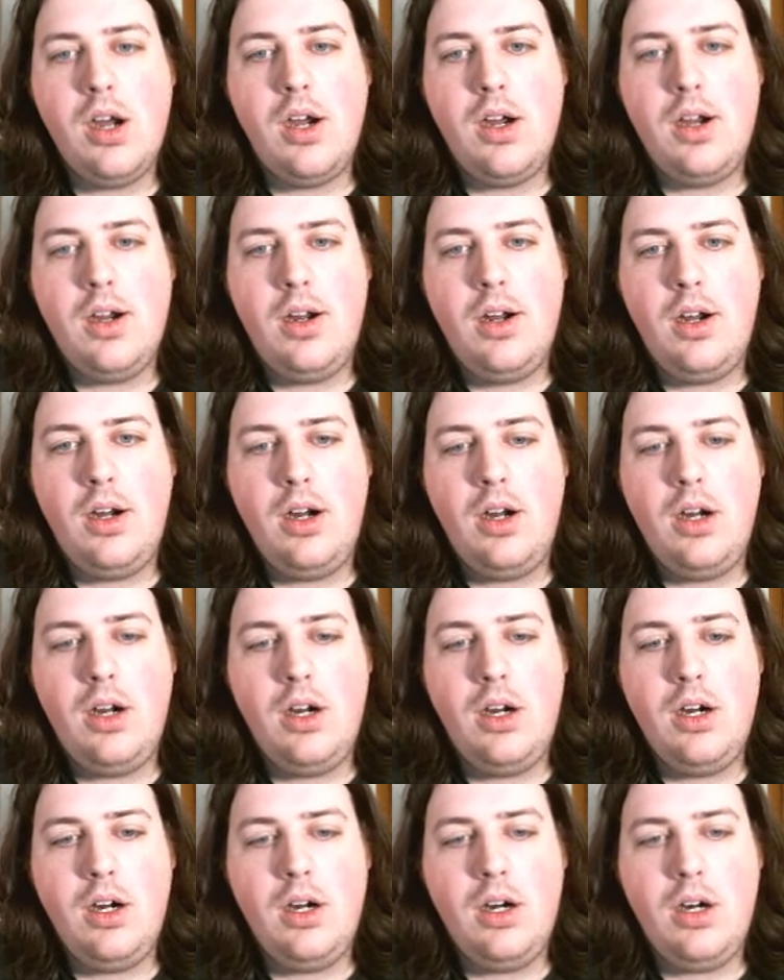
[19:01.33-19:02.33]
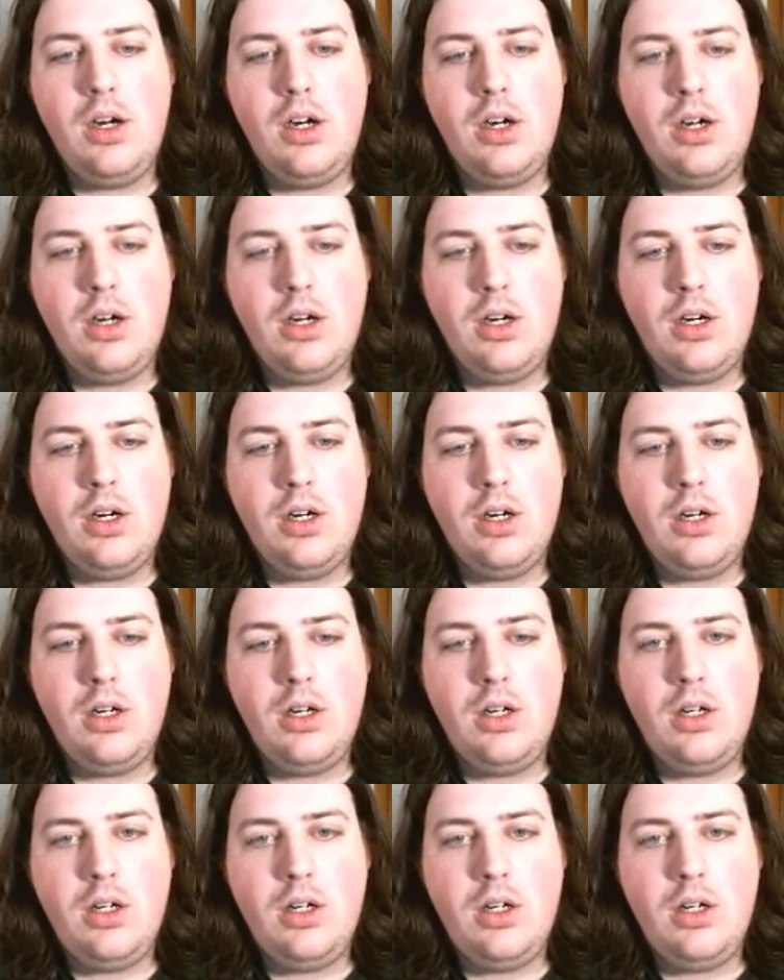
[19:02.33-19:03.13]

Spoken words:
Nothing is said.